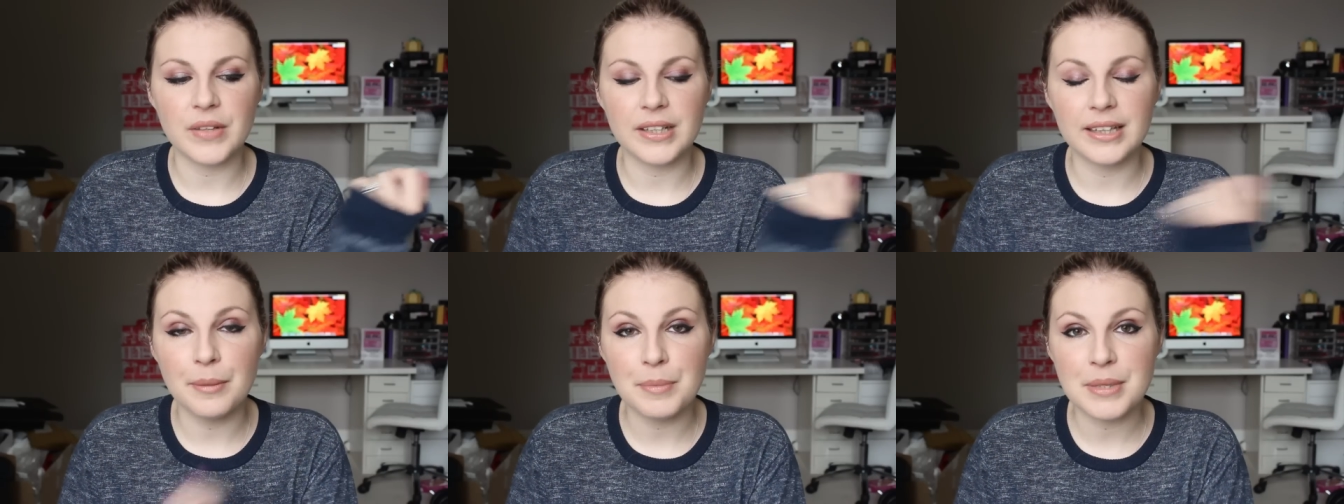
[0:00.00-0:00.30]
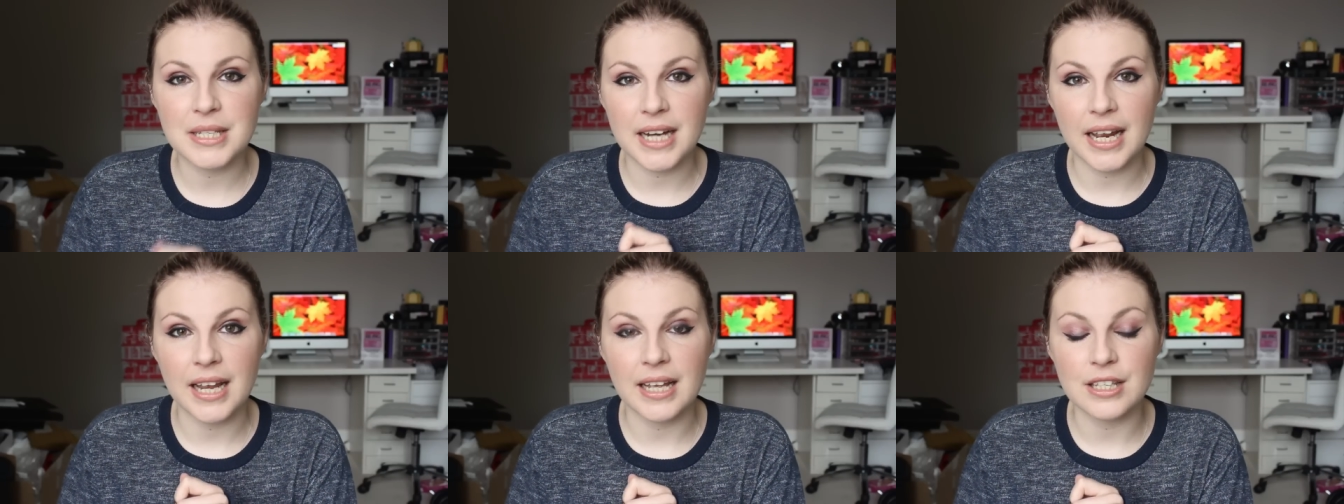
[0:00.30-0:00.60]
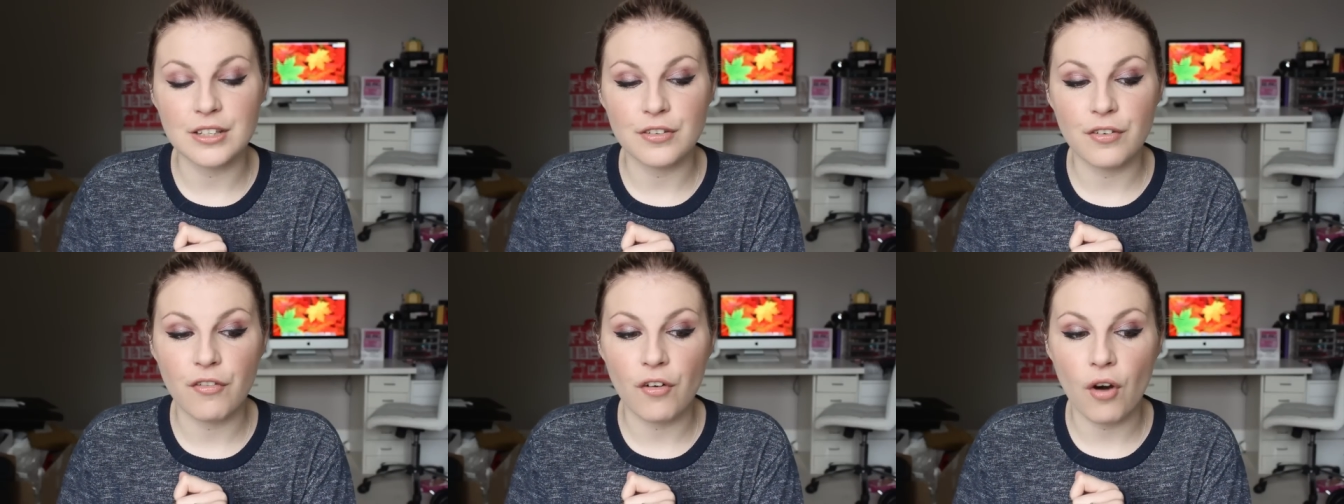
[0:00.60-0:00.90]
lip
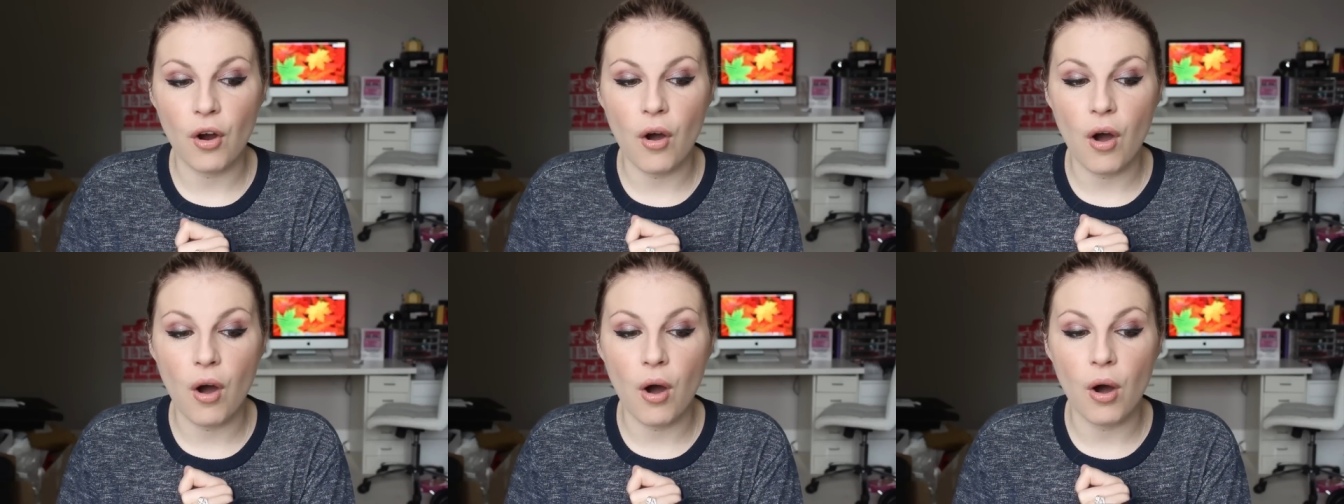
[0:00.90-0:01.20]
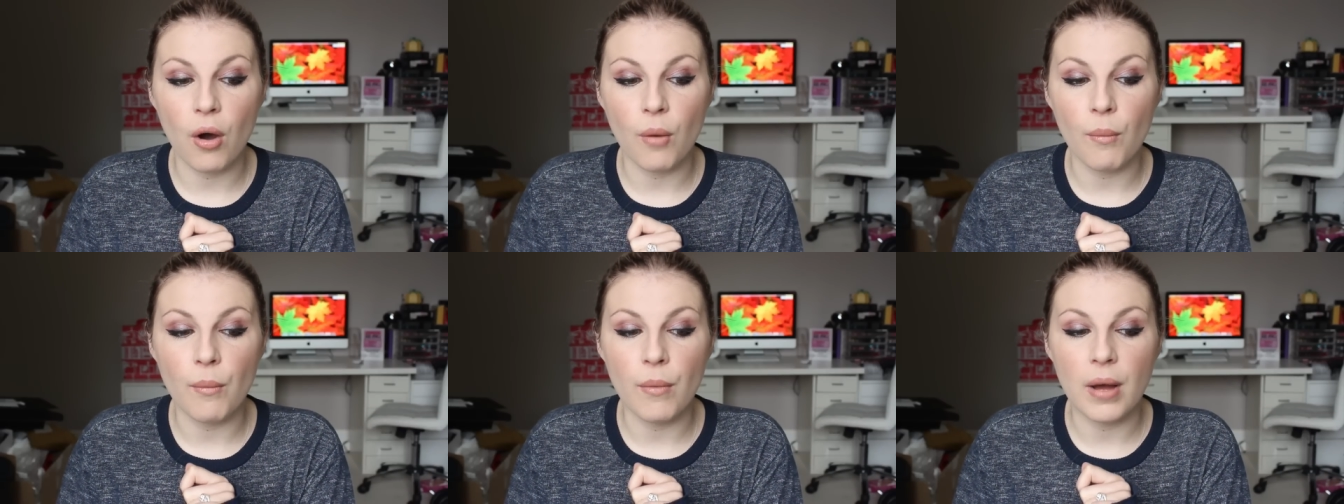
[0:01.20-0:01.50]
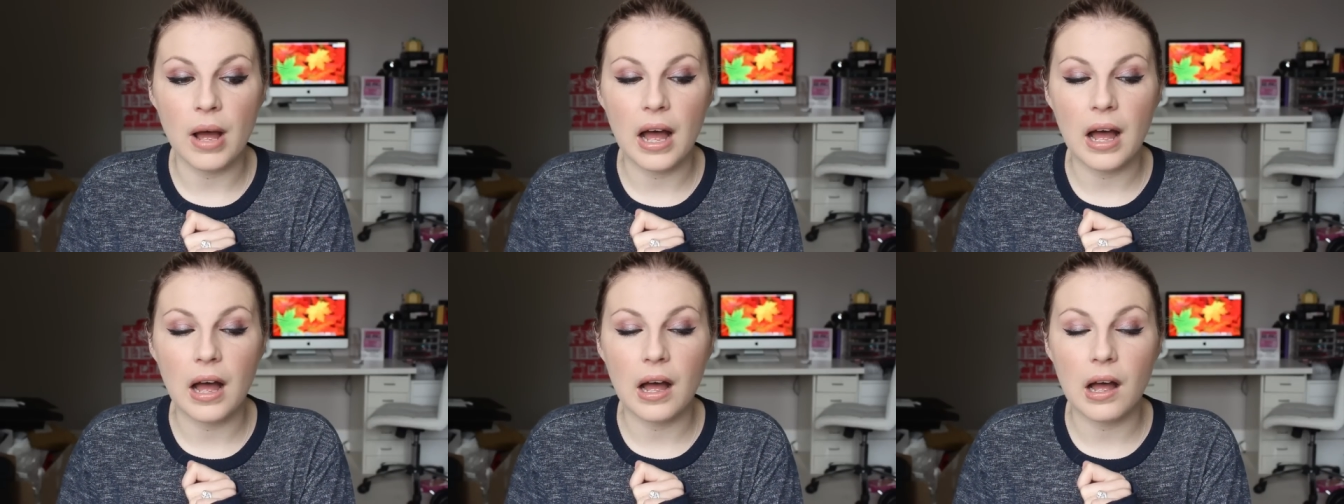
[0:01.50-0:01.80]
stains from
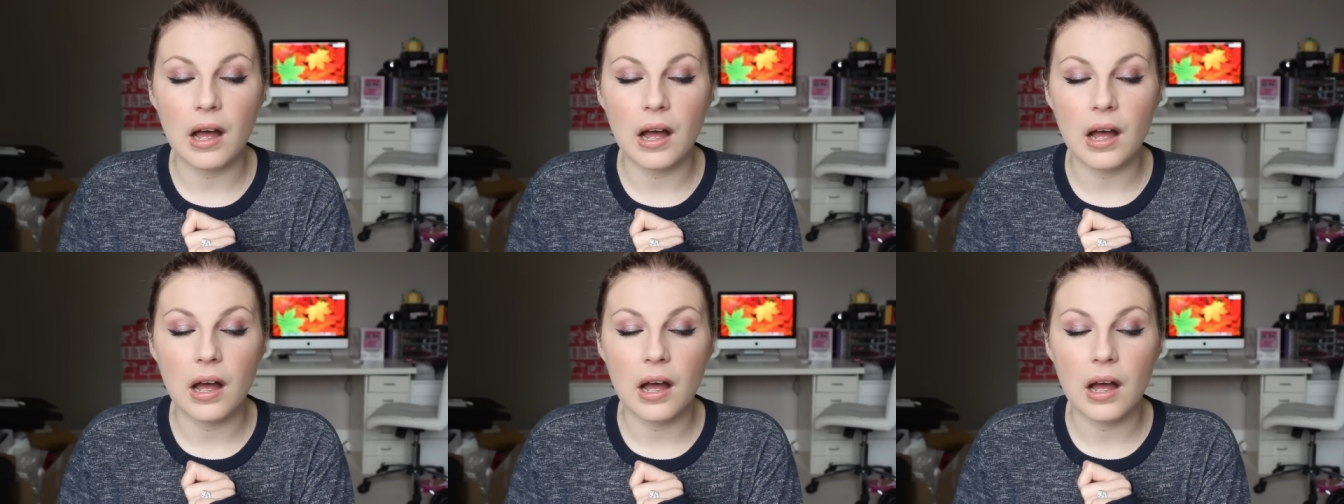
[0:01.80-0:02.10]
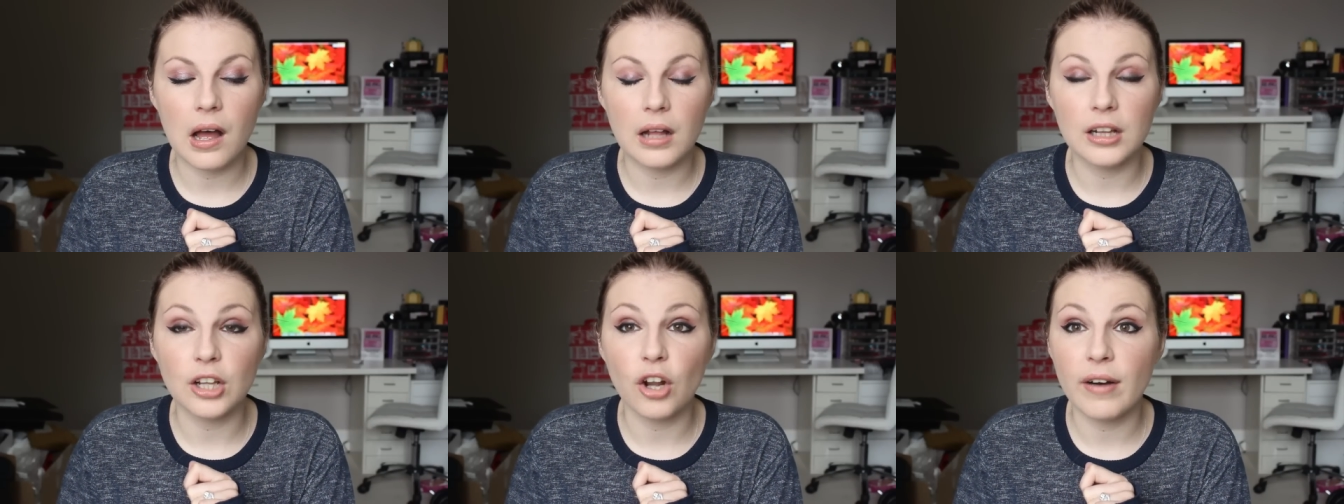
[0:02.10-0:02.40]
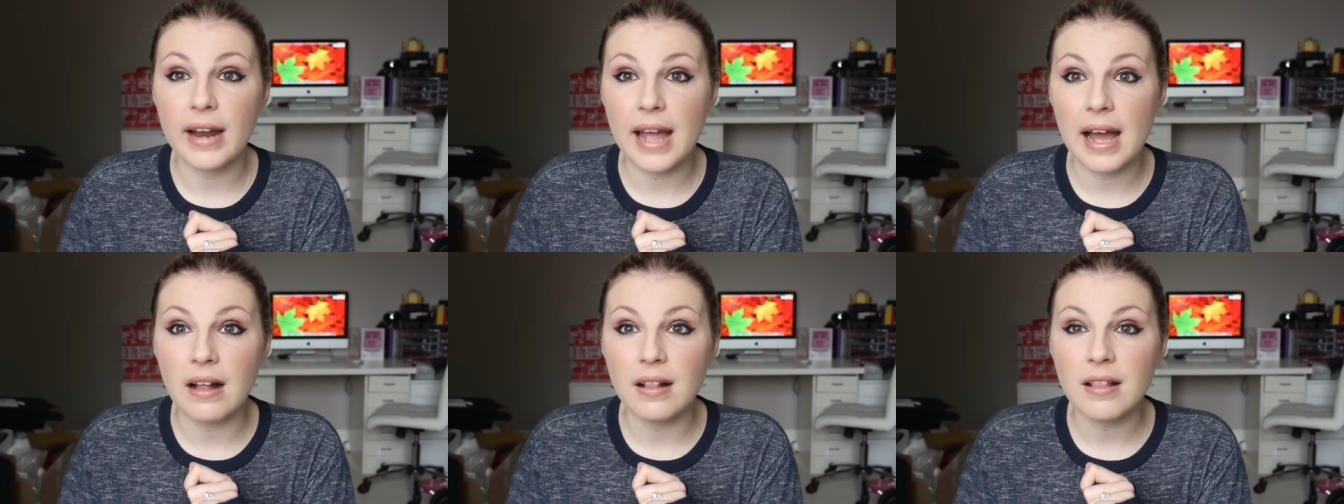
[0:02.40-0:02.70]

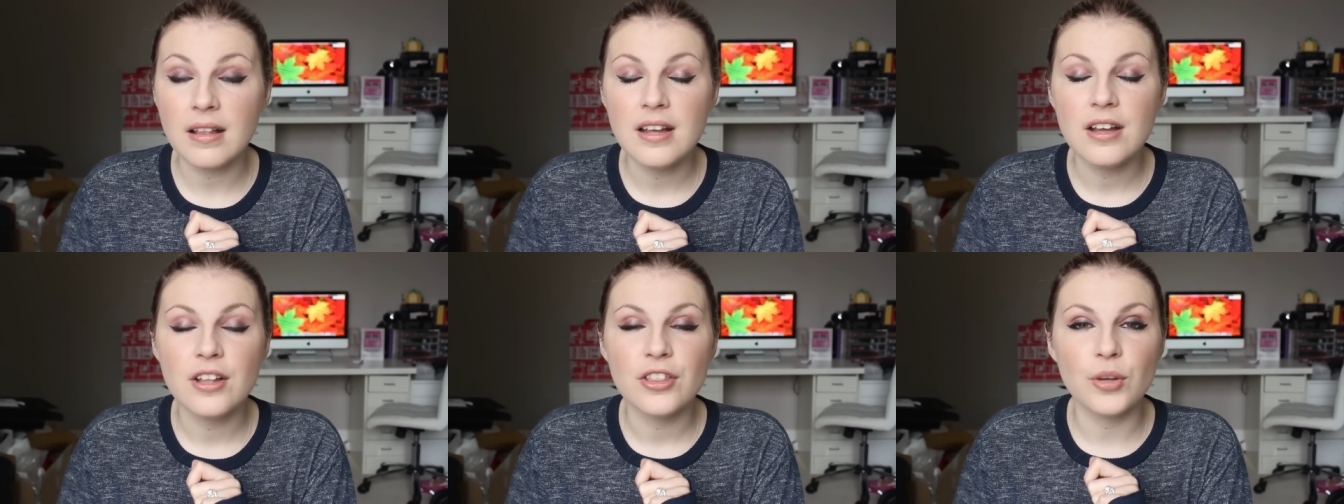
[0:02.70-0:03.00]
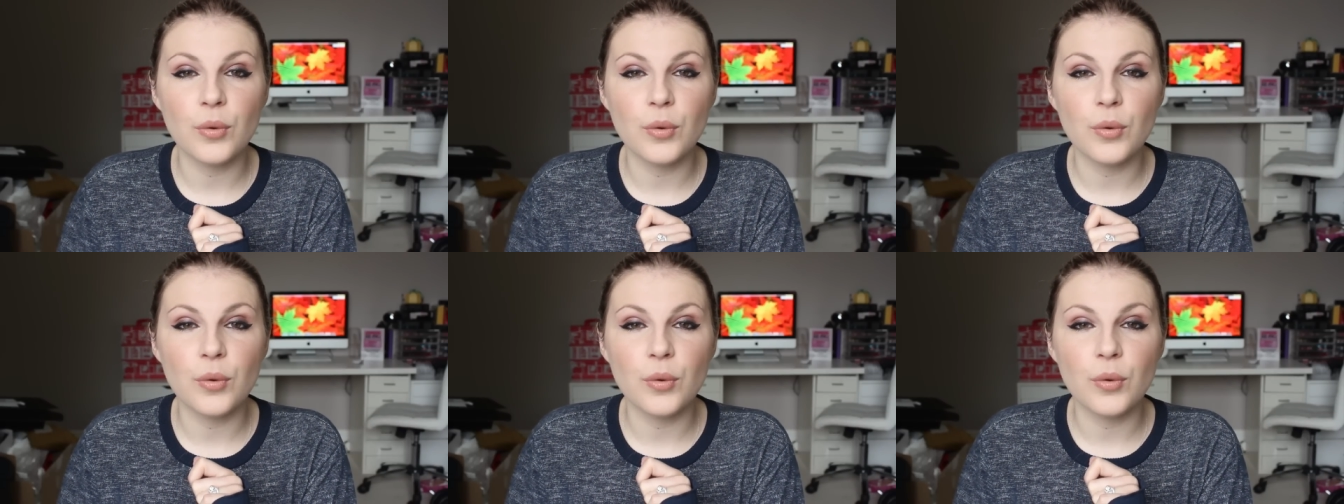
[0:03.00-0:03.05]
L'Oreal,